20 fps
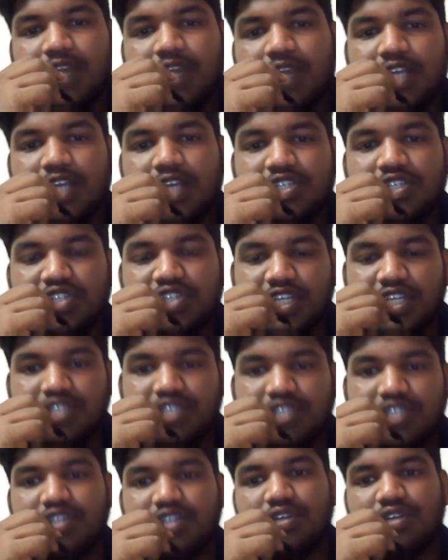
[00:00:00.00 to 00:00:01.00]
and
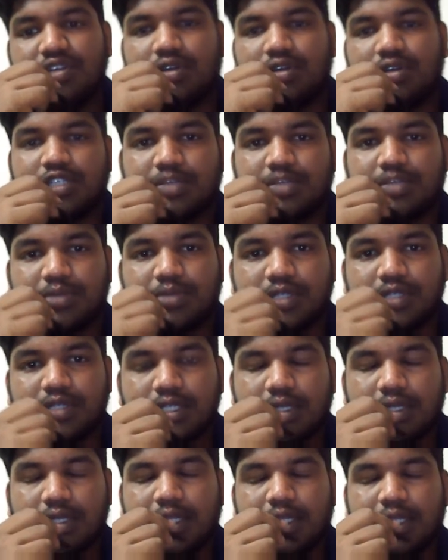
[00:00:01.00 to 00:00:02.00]
stationary Gaussian process
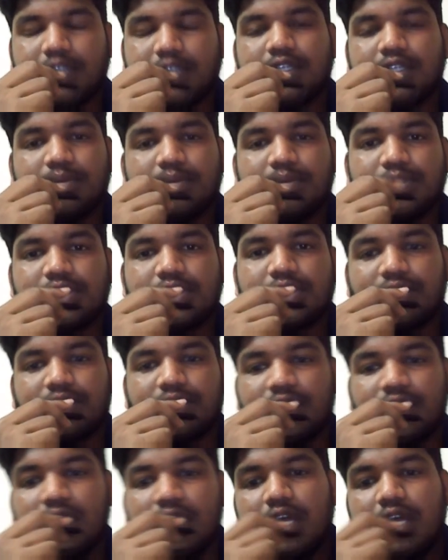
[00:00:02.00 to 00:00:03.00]
are the examples of
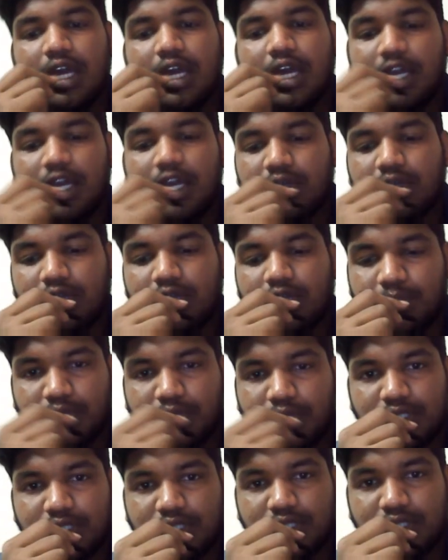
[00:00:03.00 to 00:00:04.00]
the ergodic
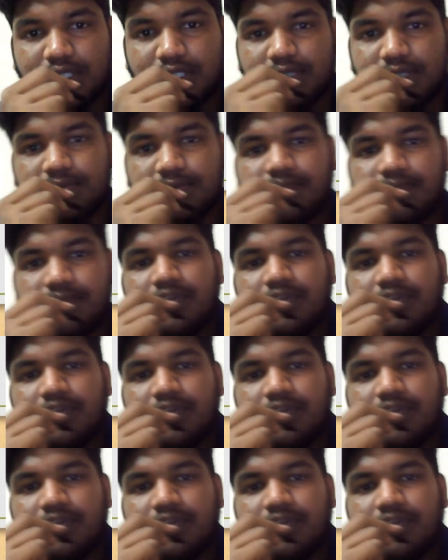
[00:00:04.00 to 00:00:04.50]
process.